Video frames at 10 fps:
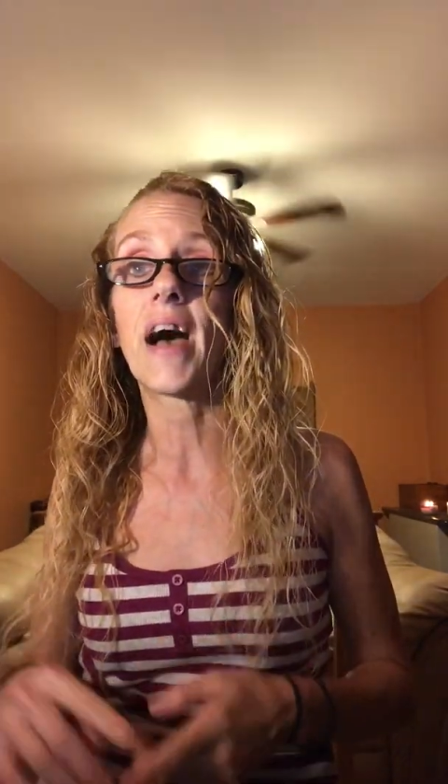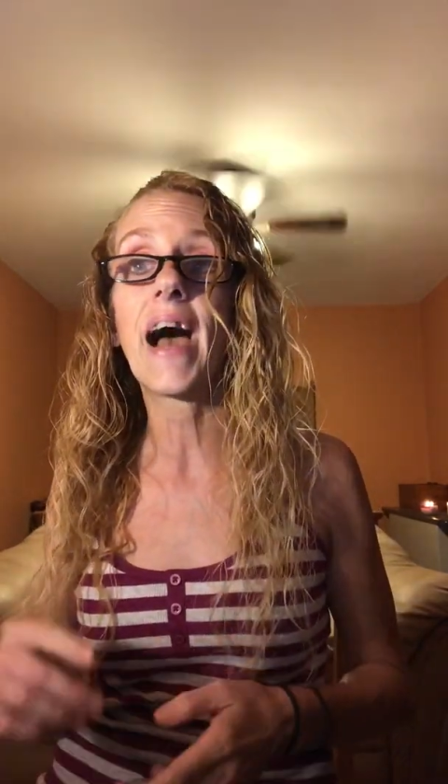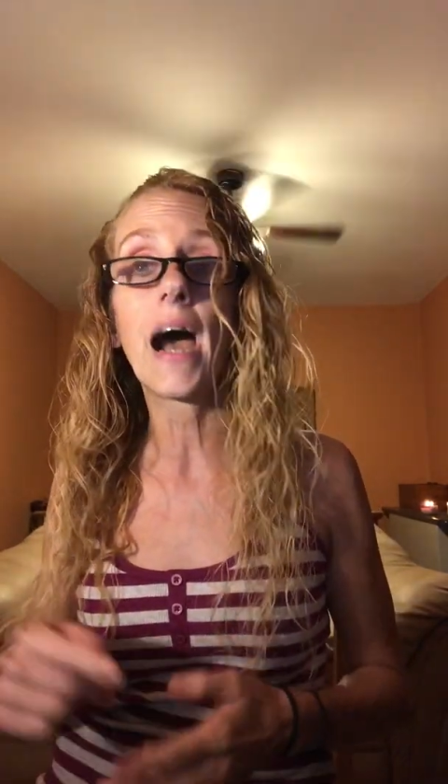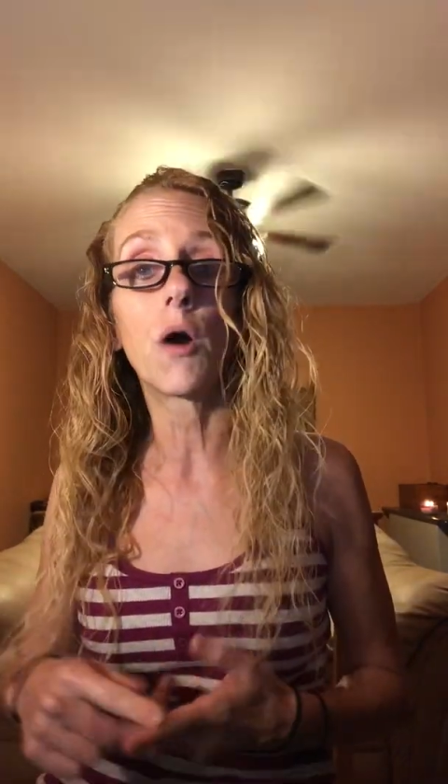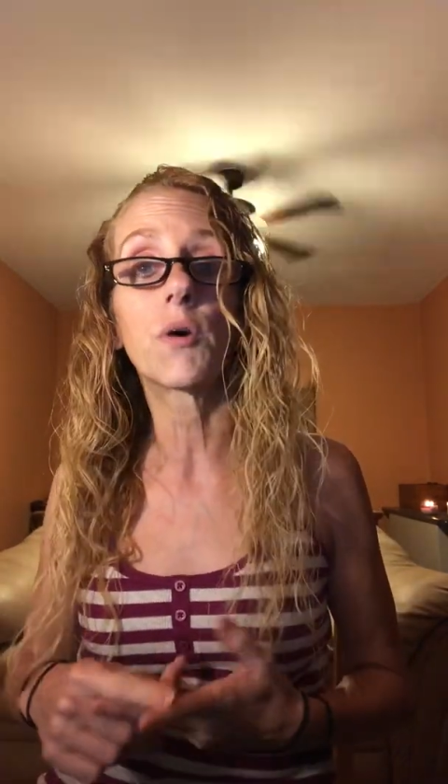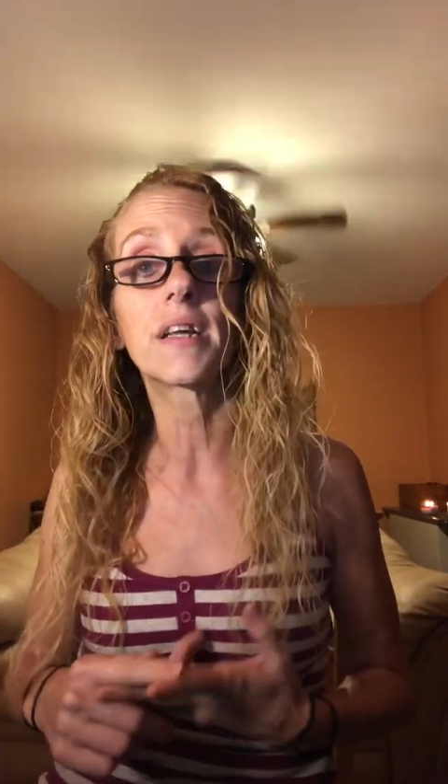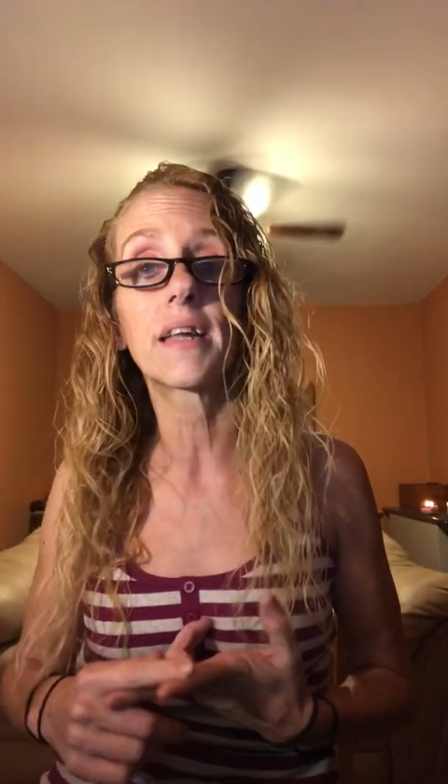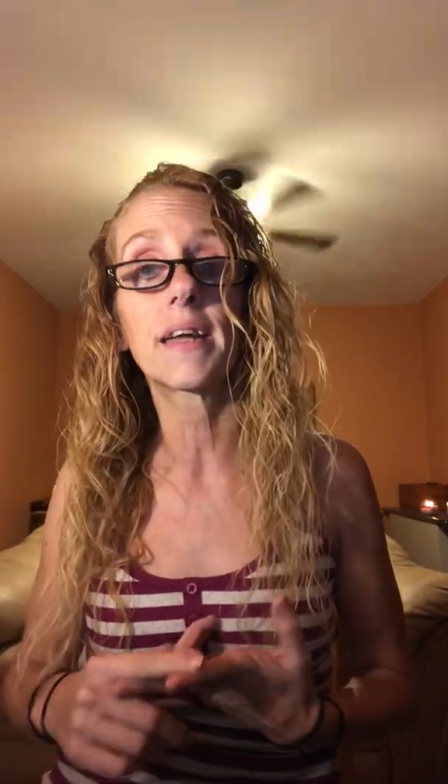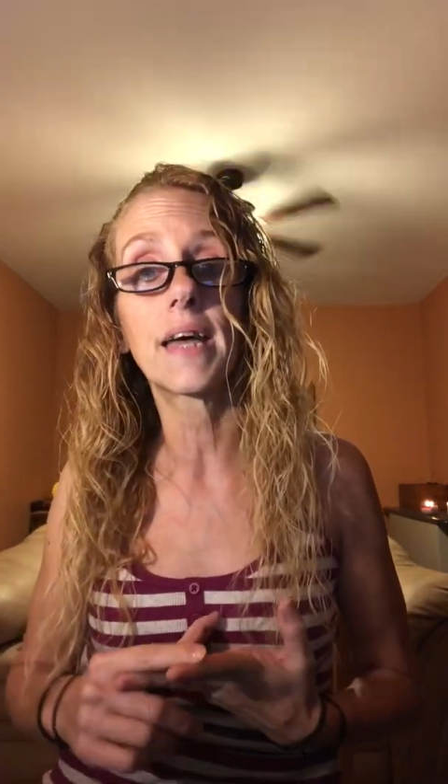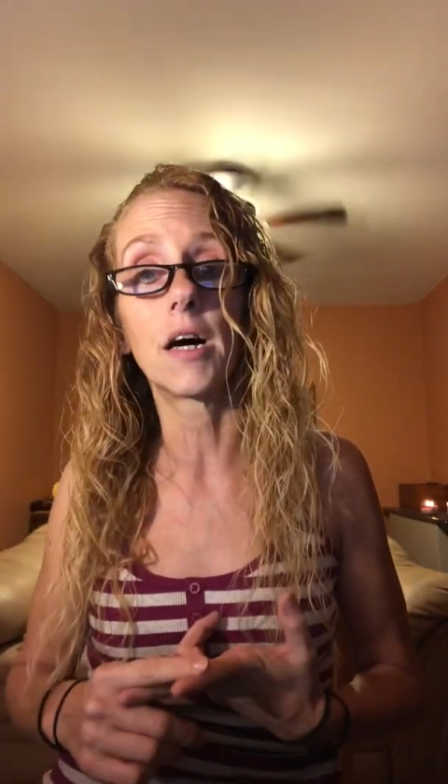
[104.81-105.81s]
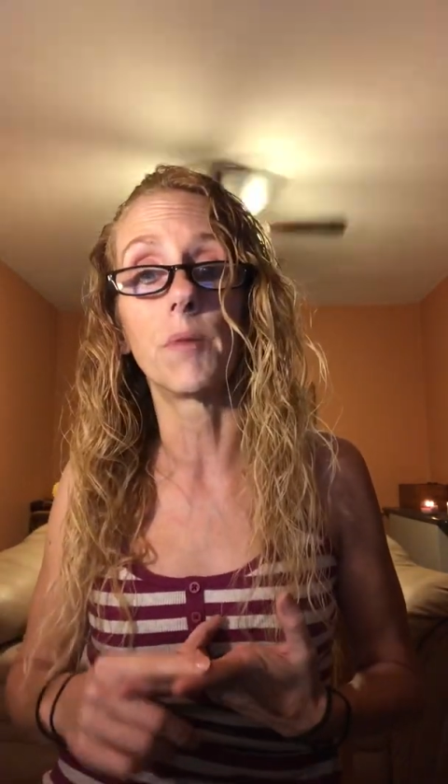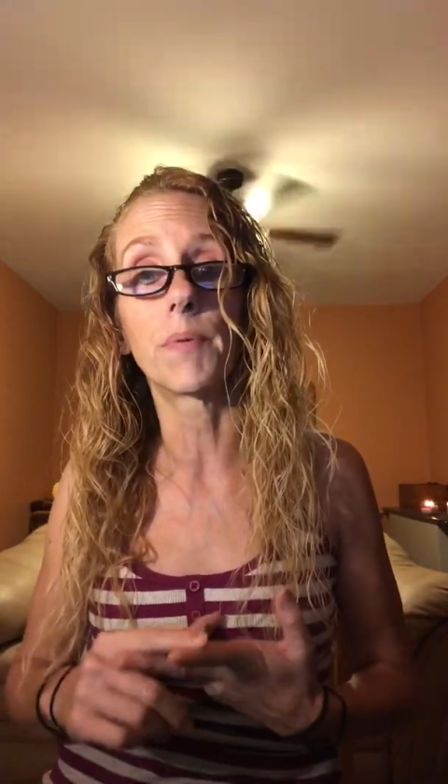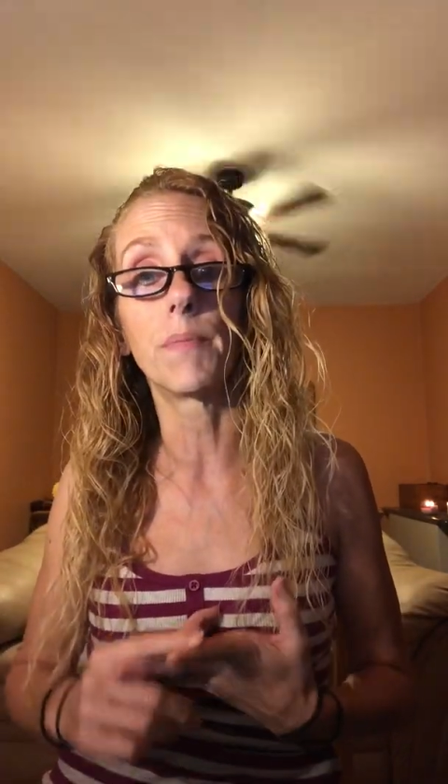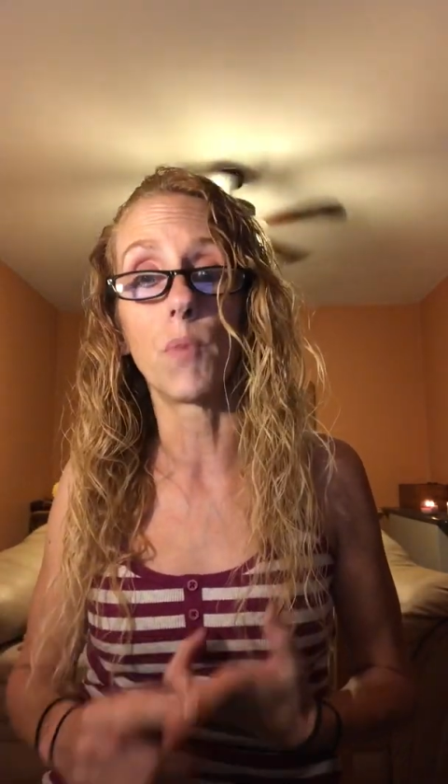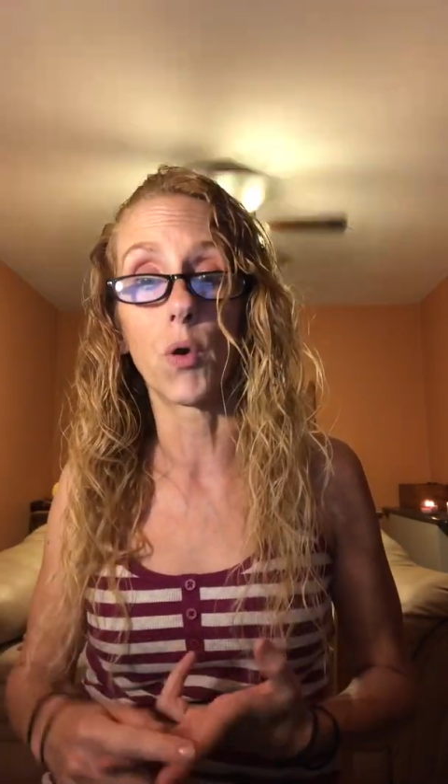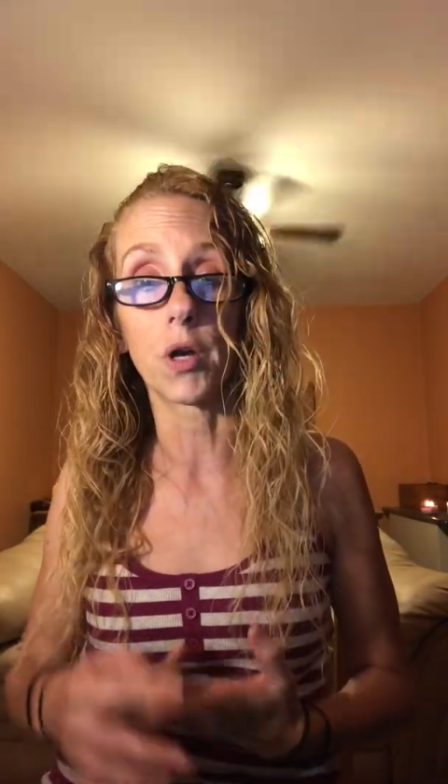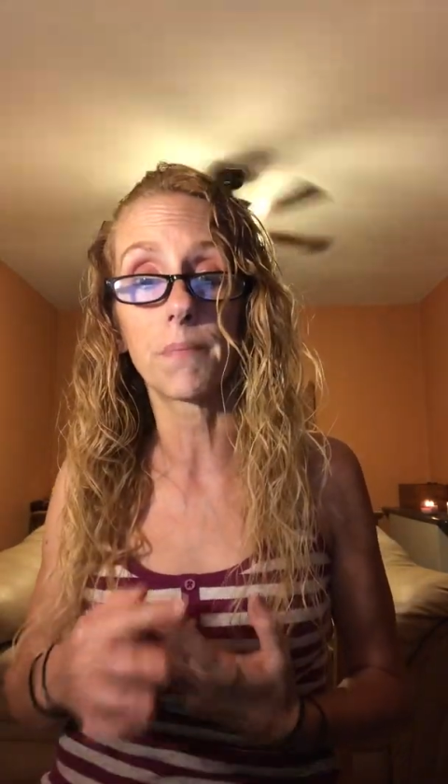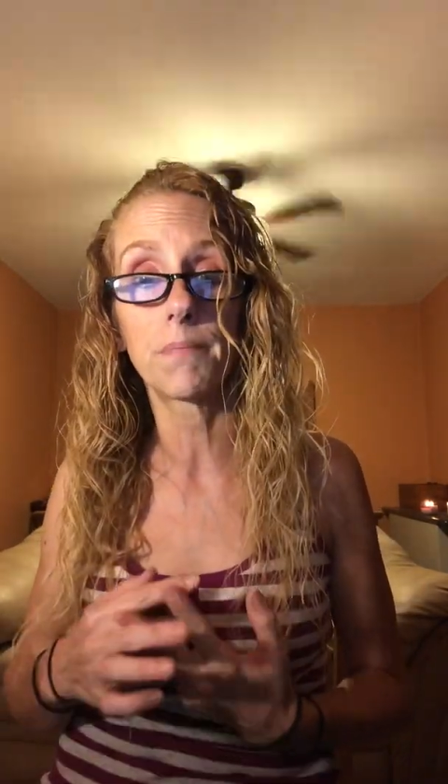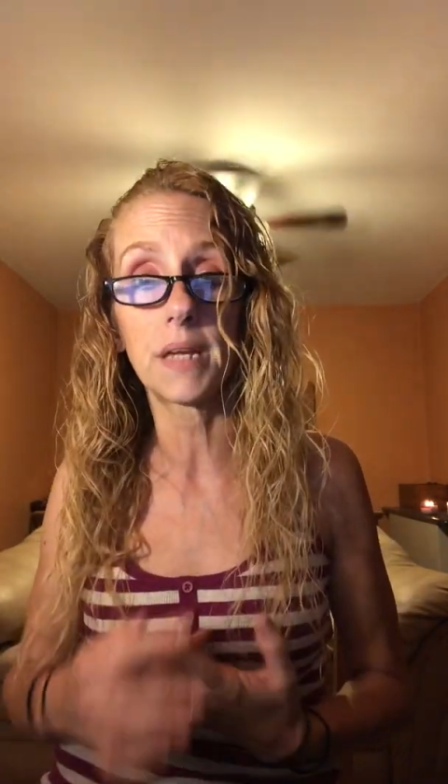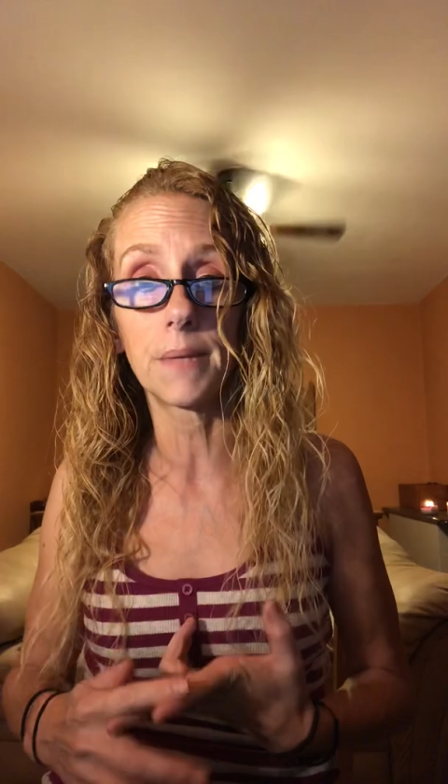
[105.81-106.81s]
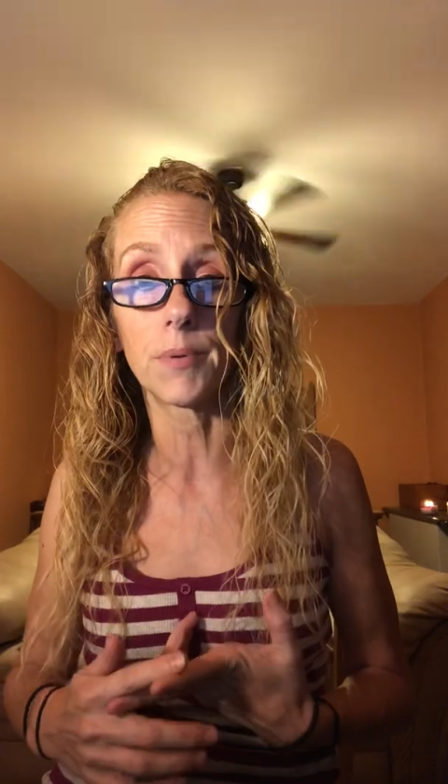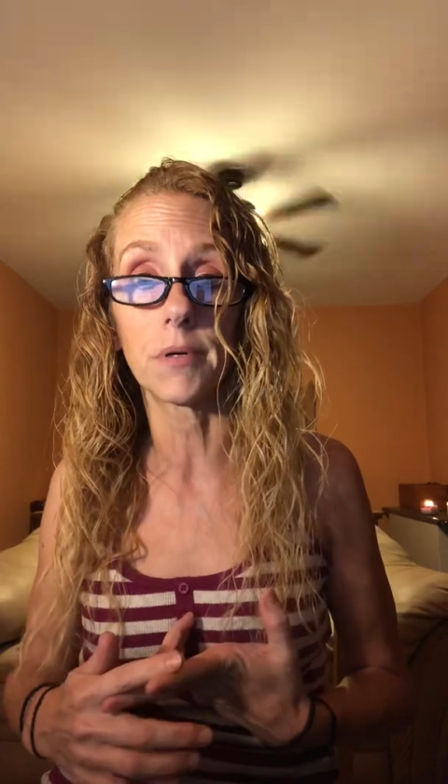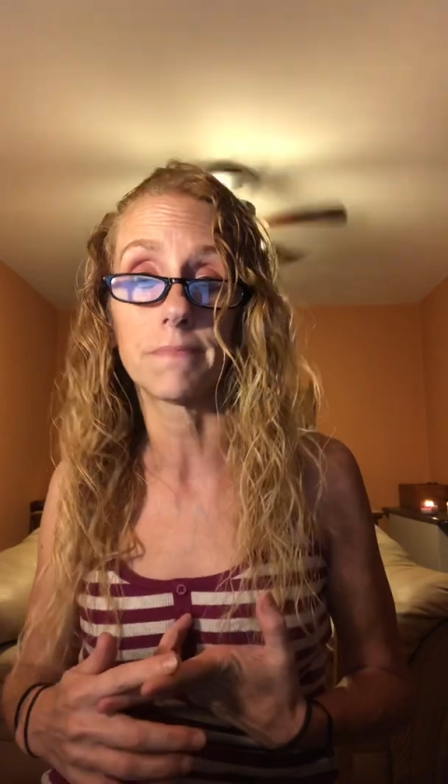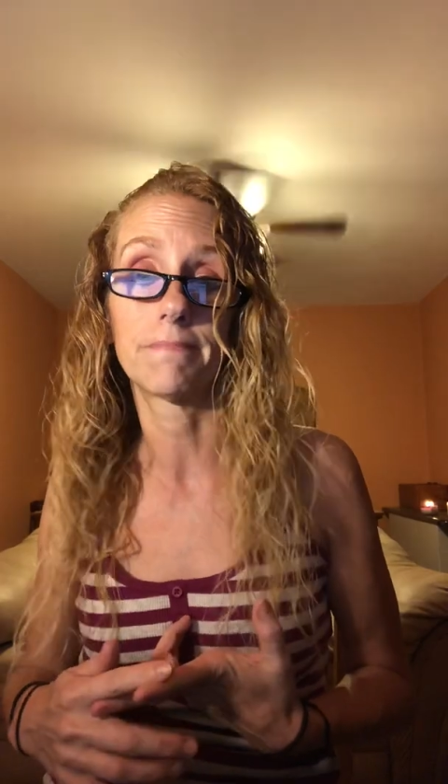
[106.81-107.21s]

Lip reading: how can I help more people?